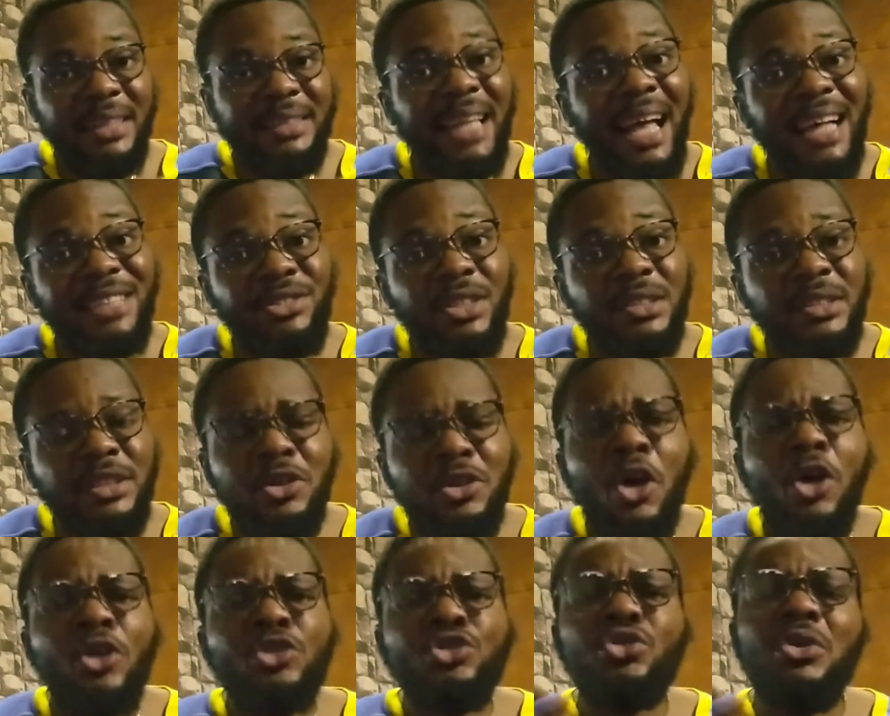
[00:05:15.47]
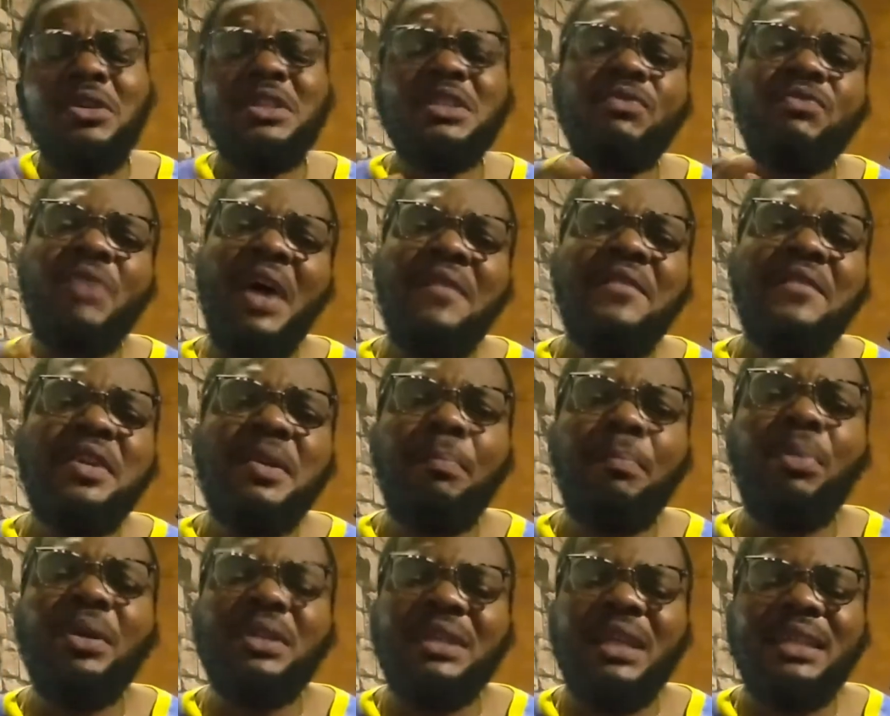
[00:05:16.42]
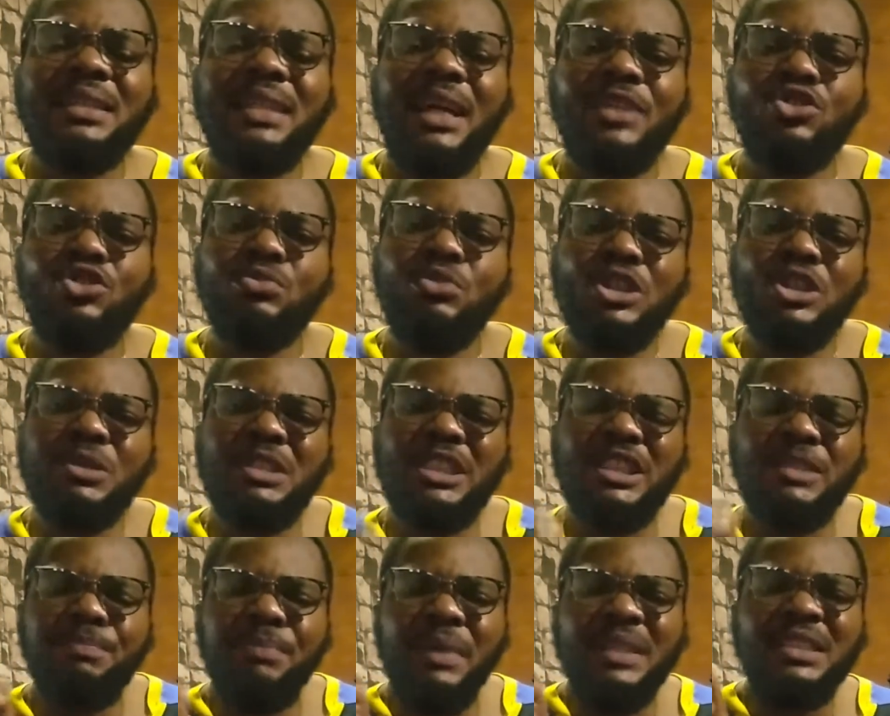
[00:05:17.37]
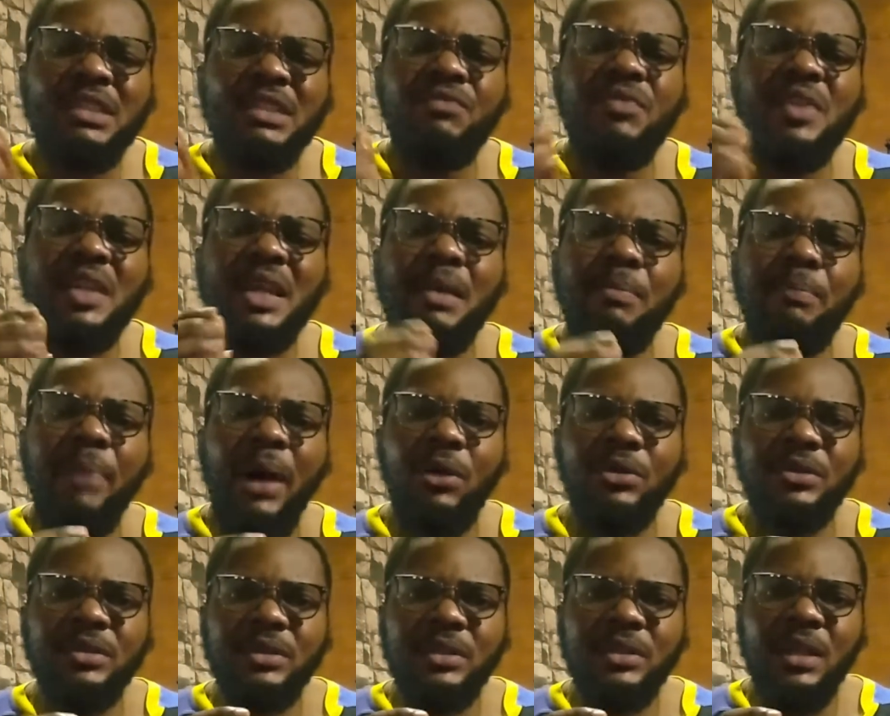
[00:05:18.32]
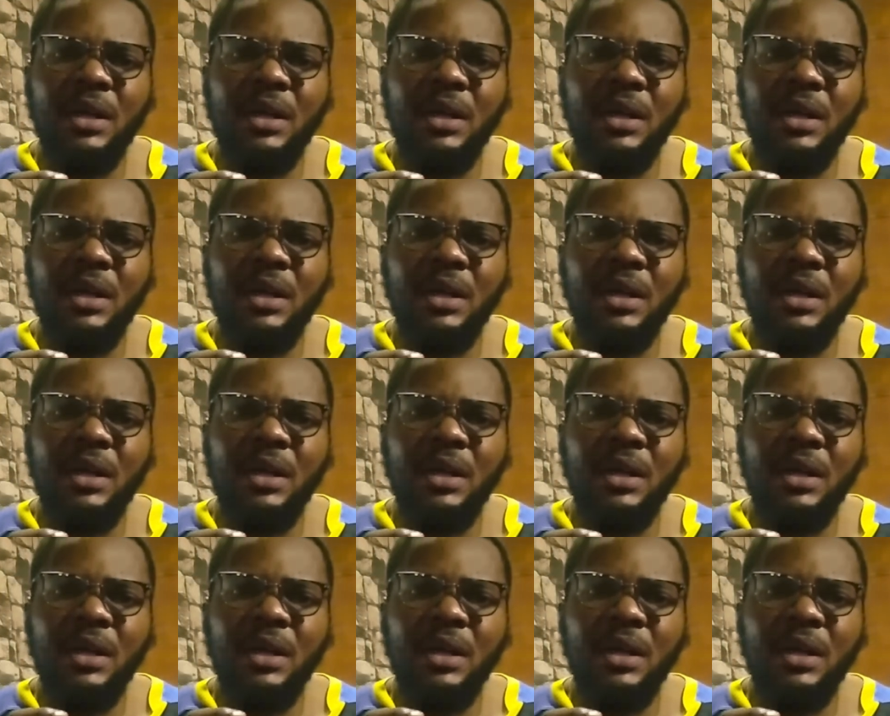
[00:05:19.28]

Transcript: that's just it. So it's very important that you must be specific about